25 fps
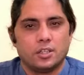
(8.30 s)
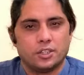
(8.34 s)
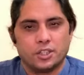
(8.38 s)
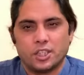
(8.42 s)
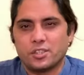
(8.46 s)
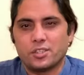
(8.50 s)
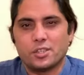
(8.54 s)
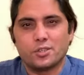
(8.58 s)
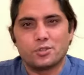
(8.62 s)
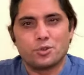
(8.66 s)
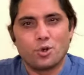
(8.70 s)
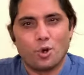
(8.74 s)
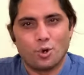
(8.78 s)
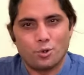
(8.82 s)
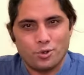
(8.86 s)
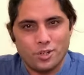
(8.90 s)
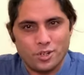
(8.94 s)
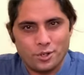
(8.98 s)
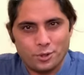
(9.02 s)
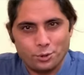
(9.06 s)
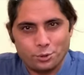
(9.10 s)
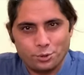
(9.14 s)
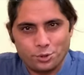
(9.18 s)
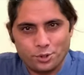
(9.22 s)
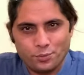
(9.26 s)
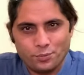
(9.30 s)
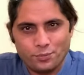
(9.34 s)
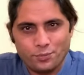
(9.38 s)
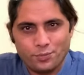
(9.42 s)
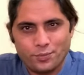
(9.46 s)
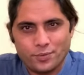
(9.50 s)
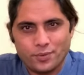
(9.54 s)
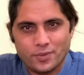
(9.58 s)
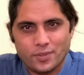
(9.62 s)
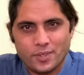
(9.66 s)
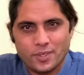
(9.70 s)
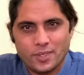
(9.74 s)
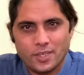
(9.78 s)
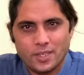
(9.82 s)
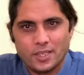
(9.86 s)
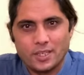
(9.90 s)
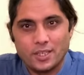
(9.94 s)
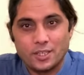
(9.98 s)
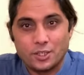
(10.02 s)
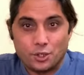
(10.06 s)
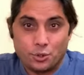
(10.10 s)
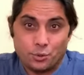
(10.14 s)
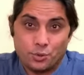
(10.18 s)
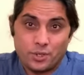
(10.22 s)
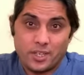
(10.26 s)
This is Dr. Yousaf.
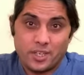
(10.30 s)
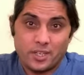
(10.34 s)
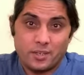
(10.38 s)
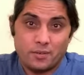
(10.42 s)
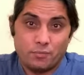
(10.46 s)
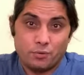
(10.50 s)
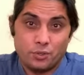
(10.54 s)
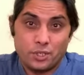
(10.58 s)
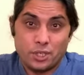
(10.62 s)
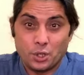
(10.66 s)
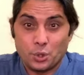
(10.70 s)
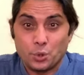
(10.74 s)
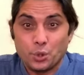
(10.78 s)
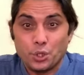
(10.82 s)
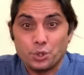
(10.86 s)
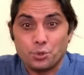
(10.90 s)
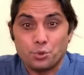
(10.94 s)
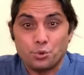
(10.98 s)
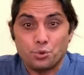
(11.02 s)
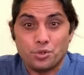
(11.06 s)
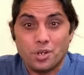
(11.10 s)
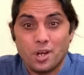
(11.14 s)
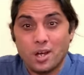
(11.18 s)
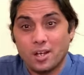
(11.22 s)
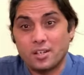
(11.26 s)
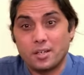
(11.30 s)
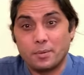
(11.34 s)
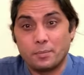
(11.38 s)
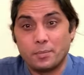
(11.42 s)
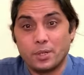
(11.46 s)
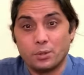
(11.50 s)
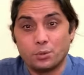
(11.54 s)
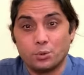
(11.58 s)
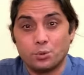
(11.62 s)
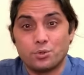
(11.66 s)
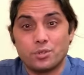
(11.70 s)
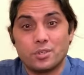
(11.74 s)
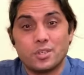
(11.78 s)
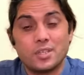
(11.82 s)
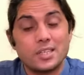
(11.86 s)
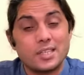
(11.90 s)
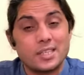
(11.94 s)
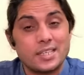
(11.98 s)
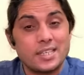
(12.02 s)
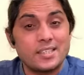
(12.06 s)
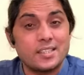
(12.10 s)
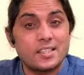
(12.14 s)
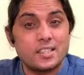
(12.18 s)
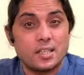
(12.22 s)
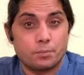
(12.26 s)
Today we are going to talk about
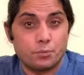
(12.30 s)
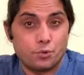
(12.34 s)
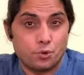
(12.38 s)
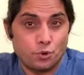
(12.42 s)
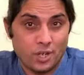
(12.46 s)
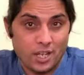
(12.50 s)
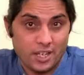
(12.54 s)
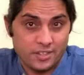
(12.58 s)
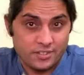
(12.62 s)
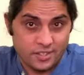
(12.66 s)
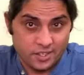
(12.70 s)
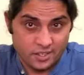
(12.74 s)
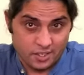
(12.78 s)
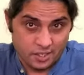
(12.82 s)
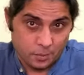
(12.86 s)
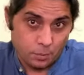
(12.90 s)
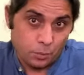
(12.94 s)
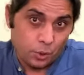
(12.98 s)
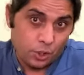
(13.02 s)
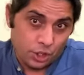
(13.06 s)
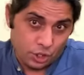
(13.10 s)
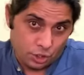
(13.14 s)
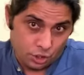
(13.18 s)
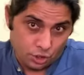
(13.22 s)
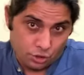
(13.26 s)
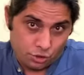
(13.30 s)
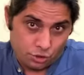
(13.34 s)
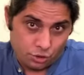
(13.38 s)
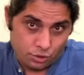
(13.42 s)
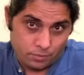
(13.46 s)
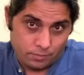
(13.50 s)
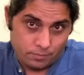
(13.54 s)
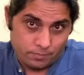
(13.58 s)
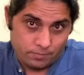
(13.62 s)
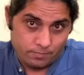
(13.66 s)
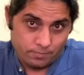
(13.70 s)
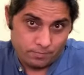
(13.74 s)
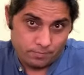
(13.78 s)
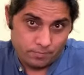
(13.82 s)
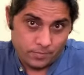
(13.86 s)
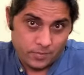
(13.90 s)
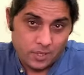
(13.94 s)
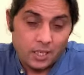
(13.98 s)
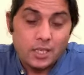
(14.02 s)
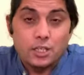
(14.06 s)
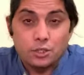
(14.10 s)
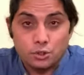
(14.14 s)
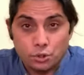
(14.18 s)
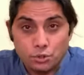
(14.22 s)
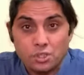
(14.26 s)
conceptualizing communication.
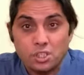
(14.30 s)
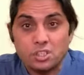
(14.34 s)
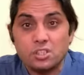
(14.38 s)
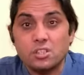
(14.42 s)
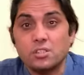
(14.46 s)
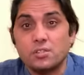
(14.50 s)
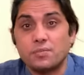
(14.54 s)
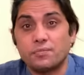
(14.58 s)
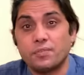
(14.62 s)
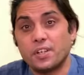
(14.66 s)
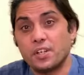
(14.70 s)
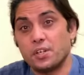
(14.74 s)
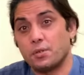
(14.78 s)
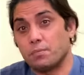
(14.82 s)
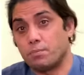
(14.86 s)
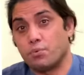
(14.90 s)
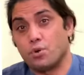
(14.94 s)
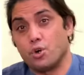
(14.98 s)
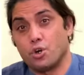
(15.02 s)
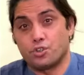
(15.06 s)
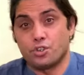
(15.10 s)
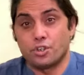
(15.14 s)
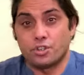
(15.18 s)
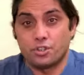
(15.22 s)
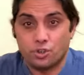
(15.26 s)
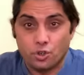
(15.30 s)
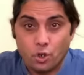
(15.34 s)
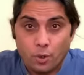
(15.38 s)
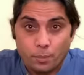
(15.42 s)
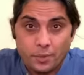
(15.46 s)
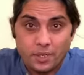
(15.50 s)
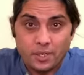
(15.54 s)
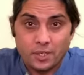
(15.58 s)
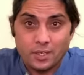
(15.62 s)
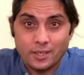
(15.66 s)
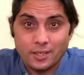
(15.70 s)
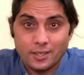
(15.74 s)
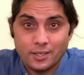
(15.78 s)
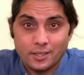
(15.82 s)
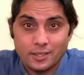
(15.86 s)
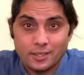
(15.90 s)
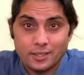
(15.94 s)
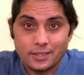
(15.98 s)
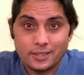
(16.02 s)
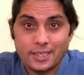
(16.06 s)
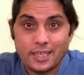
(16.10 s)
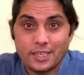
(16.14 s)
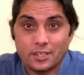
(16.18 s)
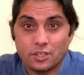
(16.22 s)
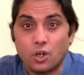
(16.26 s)
So this is a very important
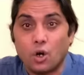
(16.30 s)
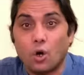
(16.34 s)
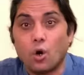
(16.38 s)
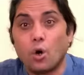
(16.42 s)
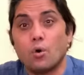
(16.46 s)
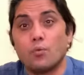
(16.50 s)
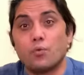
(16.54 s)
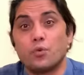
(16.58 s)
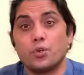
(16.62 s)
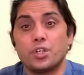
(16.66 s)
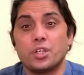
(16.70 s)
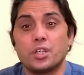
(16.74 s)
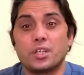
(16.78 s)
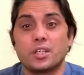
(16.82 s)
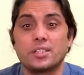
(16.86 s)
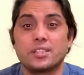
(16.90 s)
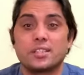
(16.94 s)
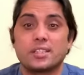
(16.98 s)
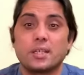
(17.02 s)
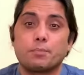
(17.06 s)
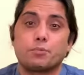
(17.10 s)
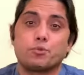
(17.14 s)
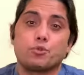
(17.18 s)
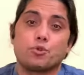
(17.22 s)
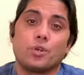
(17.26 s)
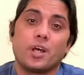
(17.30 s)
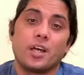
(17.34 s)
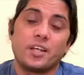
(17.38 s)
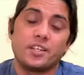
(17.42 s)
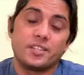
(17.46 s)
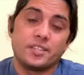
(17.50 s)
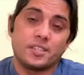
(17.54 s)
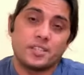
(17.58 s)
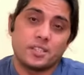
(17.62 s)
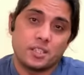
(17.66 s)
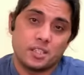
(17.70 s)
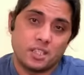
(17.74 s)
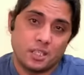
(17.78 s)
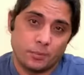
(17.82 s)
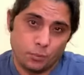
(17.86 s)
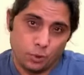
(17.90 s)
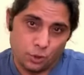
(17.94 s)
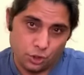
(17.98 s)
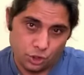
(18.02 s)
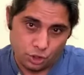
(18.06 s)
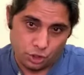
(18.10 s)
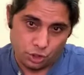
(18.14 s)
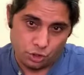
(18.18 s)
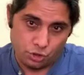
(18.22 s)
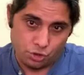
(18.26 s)
topic, that how we conceptualize
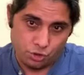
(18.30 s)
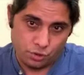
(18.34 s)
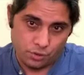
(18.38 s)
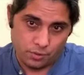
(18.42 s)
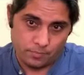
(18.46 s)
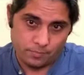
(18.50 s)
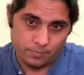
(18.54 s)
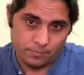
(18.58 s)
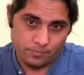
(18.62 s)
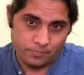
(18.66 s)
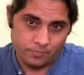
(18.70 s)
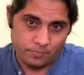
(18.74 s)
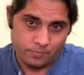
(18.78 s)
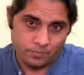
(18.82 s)
communication.